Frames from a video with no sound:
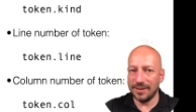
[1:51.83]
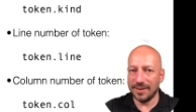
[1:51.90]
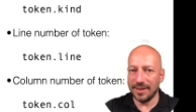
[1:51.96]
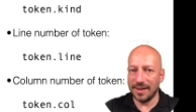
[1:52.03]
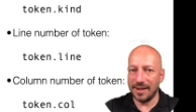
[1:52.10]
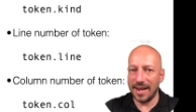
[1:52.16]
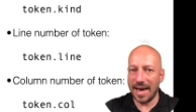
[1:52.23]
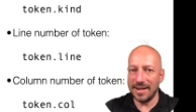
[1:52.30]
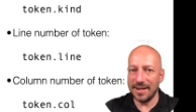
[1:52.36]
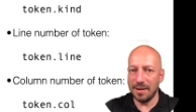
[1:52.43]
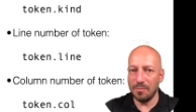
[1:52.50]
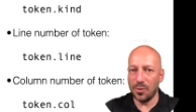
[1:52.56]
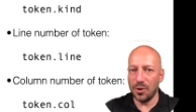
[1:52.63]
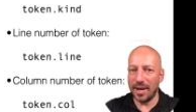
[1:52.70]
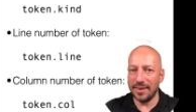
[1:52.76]
the line
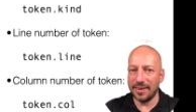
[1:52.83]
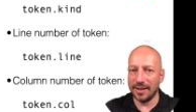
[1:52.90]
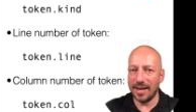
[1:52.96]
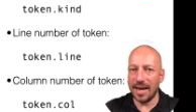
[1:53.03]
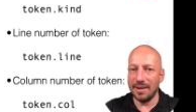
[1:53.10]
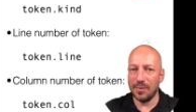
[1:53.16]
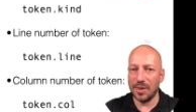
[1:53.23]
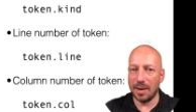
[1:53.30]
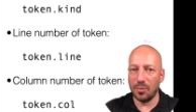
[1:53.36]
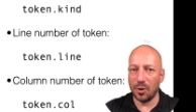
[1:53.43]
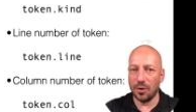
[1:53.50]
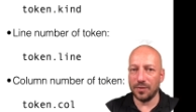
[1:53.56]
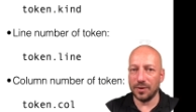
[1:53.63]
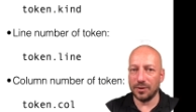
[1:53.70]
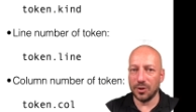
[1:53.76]
number and the column number
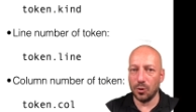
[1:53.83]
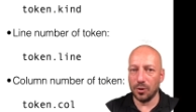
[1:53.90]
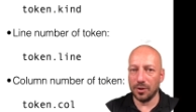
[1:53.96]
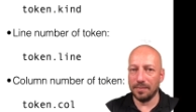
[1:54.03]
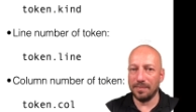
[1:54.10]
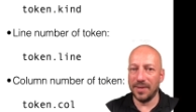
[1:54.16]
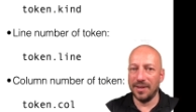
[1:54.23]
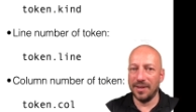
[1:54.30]
of a token